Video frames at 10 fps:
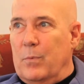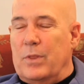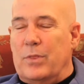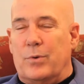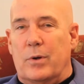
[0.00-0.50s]

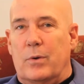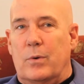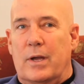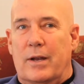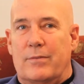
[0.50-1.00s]
Went
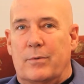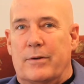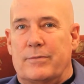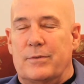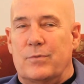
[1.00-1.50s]
through kind of a
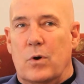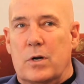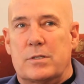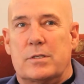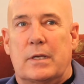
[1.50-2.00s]
rough
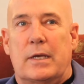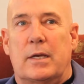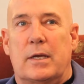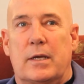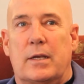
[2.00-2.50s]
divorce,
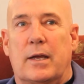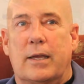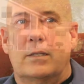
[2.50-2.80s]
and I